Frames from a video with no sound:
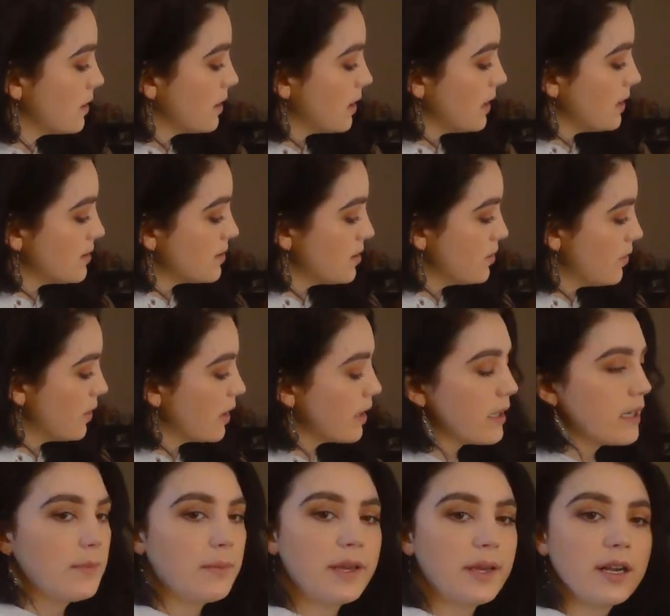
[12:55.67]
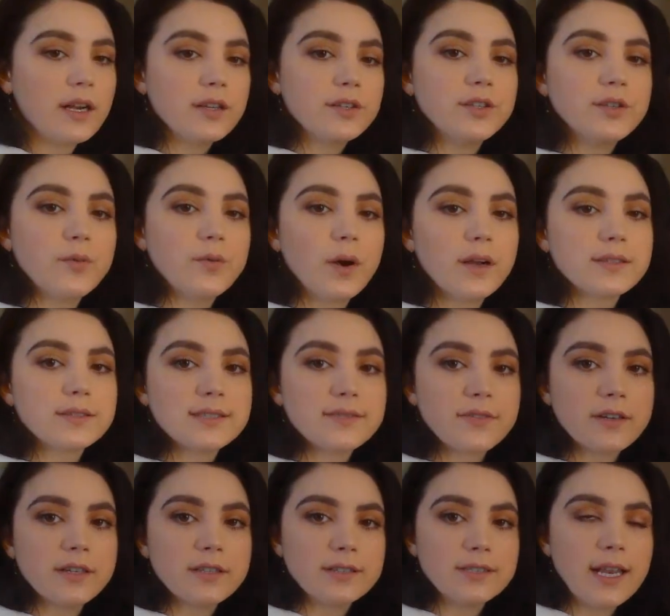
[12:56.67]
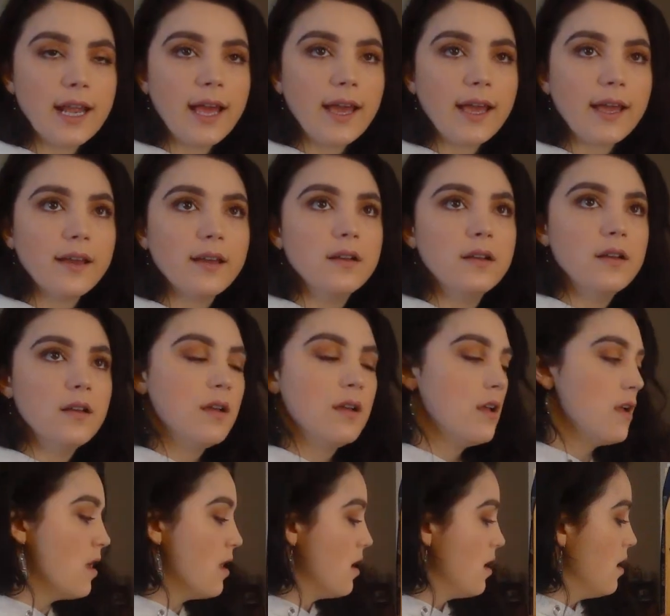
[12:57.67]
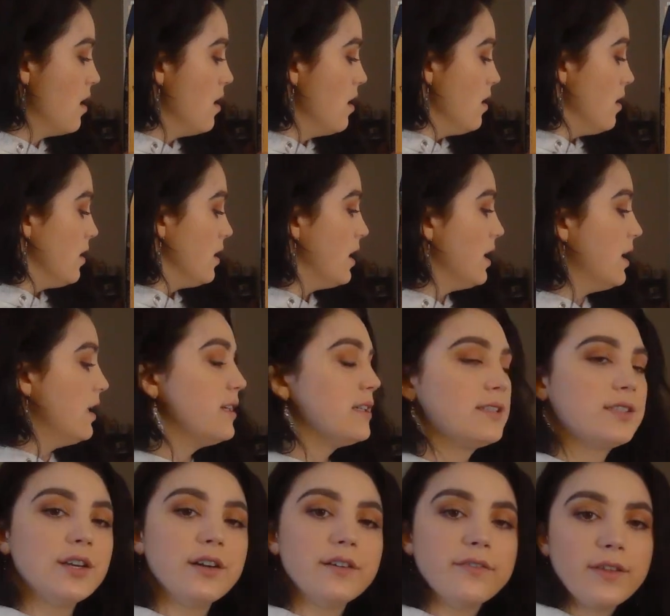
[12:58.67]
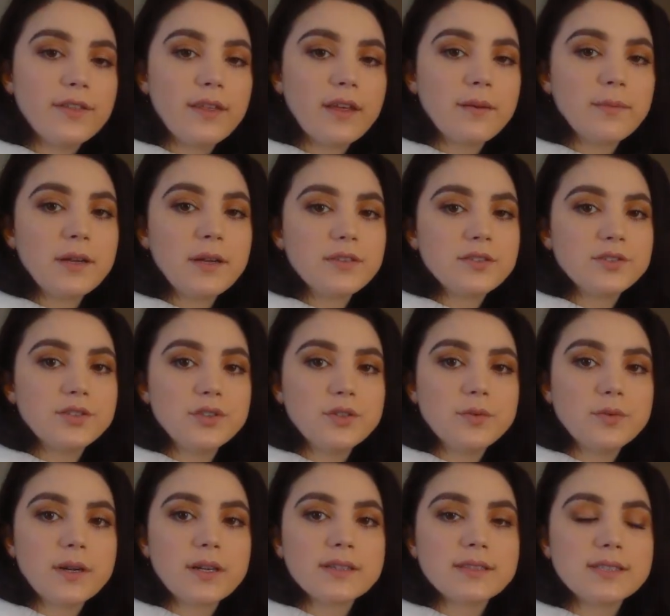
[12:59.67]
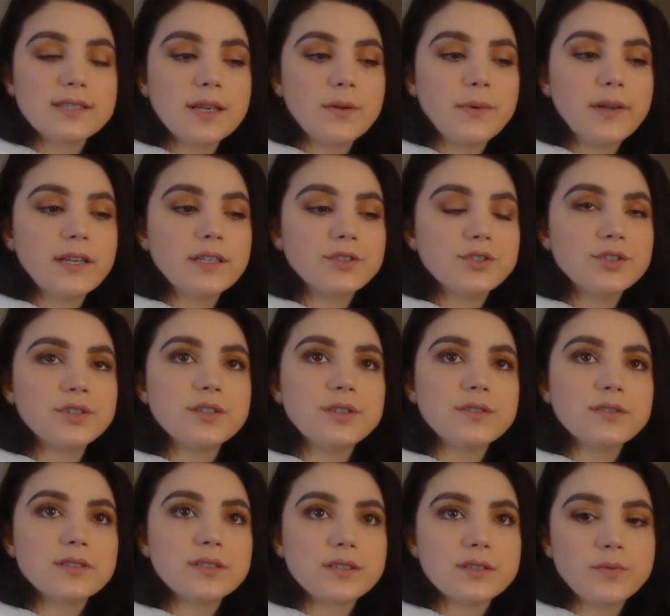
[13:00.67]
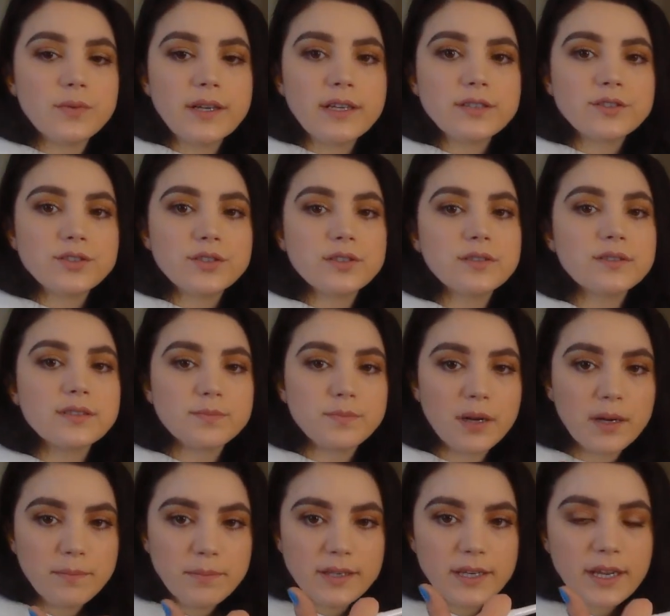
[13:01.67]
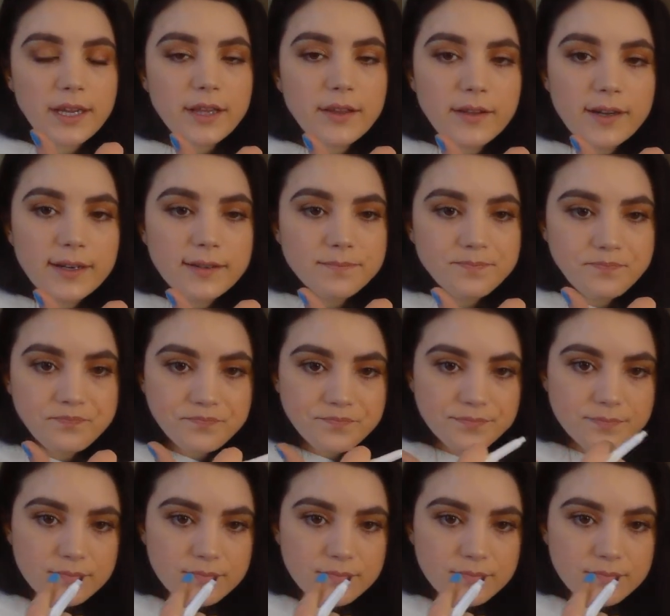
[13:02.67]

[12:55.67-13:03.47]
These two are going to be our new ones for today. So if you think about the two words that we introduced perpendicular